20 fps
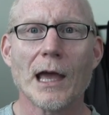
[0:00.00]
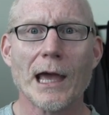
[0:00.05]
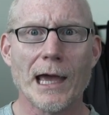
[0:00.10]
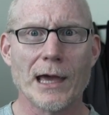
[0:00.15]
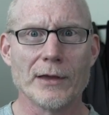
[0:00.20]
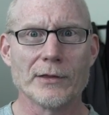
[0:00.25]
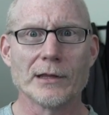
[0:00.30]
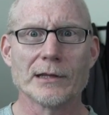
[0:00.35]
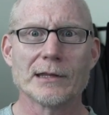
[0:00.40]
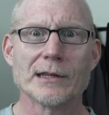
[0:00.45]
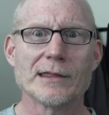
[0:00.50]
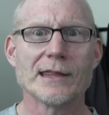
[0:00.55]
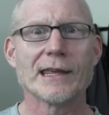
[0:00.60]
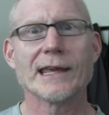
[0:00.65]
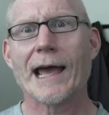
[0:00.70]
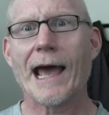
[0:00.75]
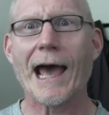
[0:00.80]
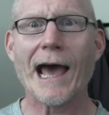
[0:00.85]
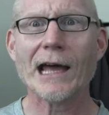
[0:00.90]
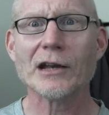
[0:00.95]
And the,
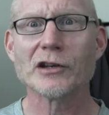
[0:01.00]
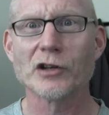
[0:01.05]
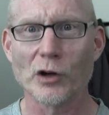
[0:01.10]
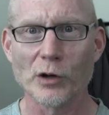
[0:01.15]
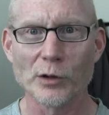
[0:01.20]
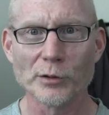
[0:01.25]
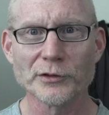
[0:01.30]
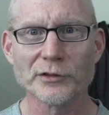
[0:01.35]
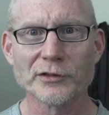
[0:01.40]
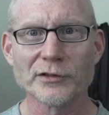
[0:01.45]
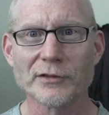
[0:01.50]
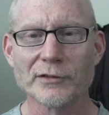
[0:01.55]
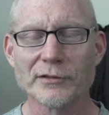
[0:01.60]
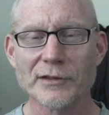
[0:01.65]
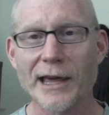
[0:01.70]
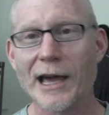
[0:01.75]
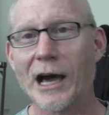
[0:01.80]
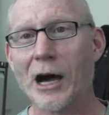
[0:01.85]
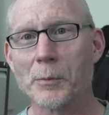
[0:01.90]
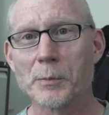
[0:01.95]
the adults,
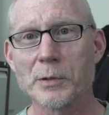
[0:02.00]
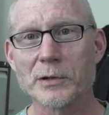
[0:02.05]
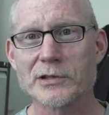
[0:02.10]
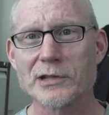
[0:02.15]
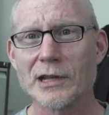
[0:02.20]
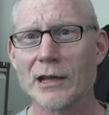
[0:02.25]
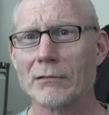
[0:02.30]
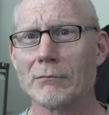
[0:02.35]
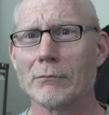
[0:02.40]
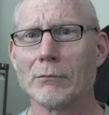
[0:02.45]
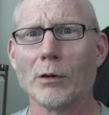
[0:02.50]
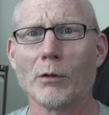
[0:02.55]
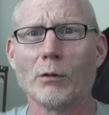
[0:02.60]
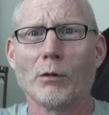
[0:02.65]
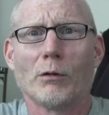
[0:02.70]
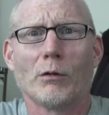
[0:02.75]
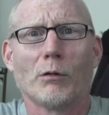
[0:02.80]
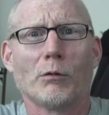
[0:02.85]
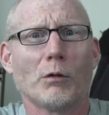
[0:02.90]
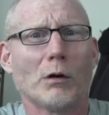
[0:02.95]
the helper said,
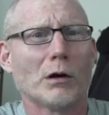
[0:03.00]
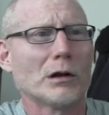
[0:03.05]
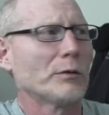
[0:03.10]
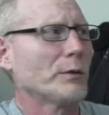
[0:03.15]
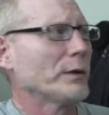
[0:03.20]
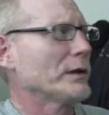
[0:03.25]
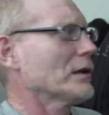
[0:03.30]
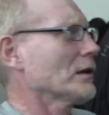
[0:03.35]
well, what are we